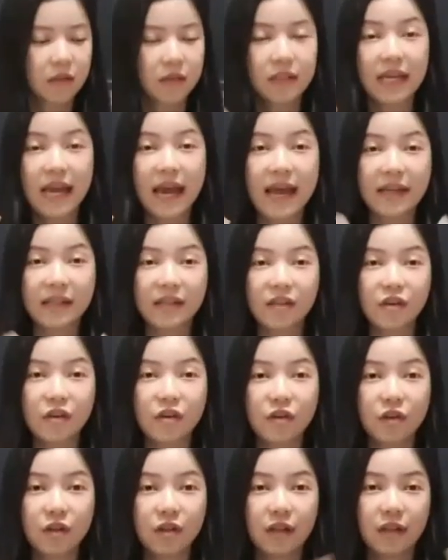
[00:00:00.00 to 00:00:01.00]
tags
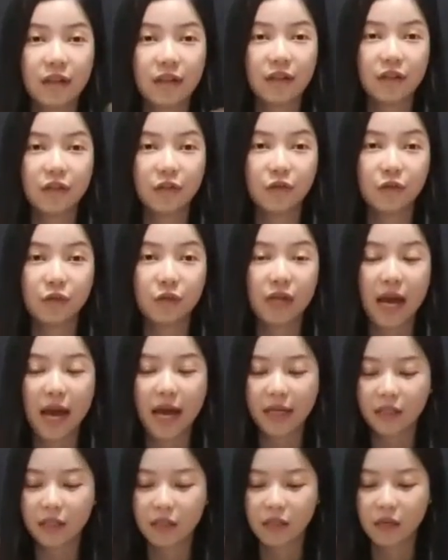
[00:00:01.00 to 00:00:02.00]
here. Like there's two
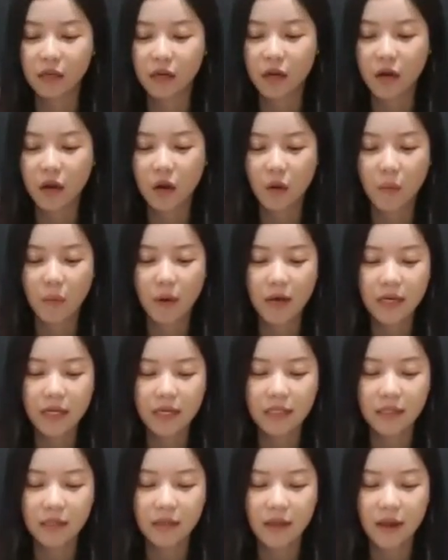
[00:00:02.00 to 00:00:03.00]
tags. One
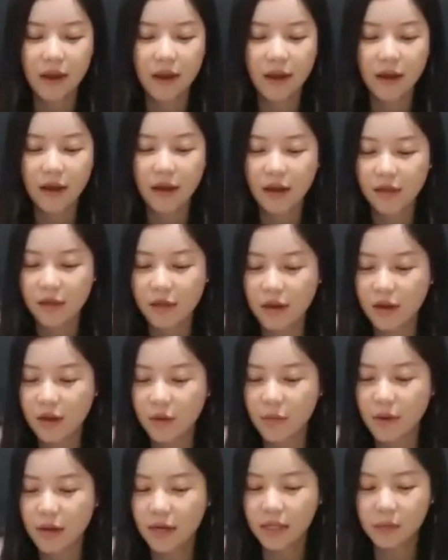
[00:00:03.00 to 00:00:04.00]
is a tag and the other
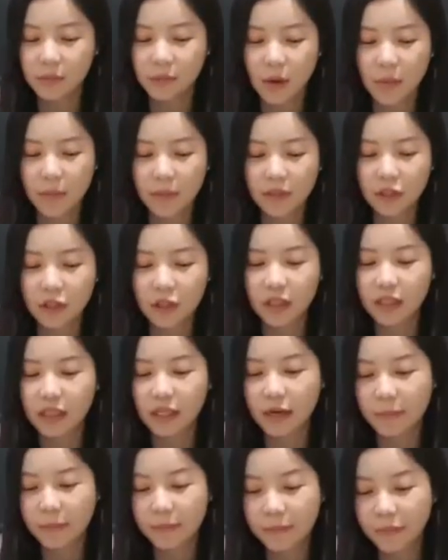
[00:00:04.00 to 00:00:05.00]
one is probably just
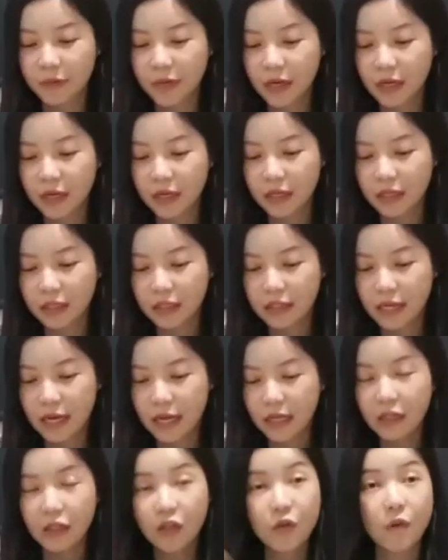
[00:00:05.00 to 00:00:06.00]

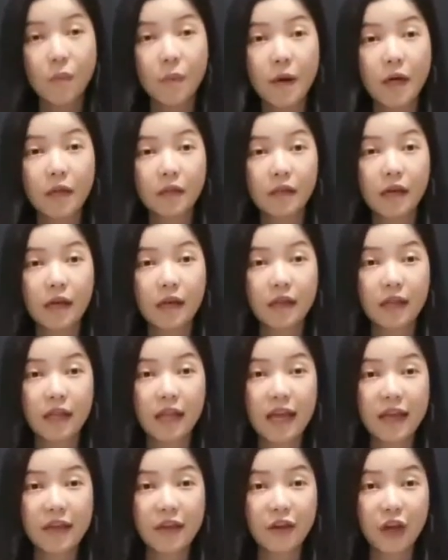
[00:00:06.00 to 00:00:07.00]
telling you about the
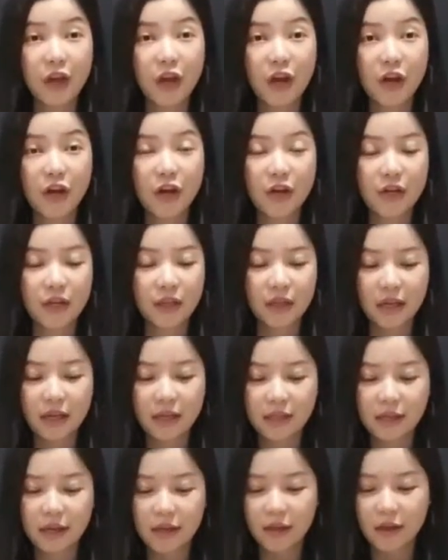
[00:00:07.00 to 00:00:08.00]
leather care,
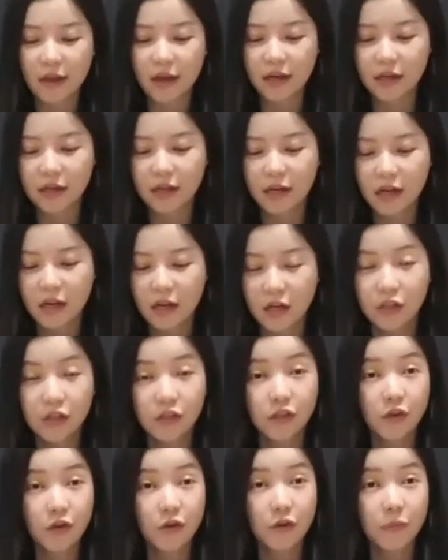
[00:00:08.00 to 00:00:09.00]
things like that.
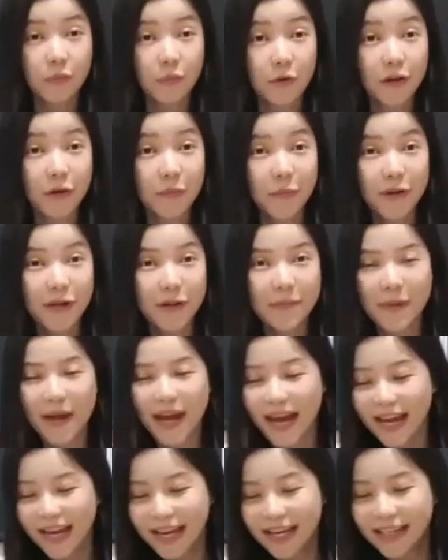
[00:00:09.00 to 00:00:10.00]
So I'm gonna put it
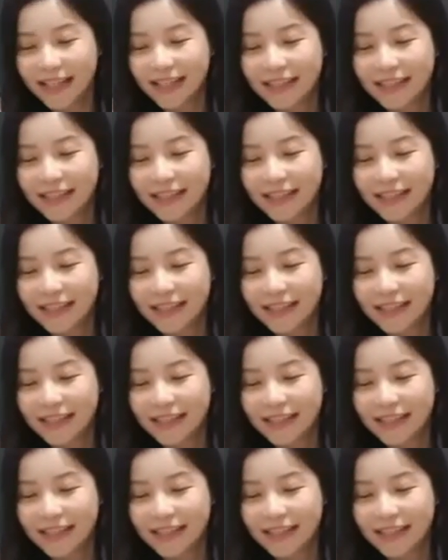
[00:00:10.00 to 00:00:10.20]
back.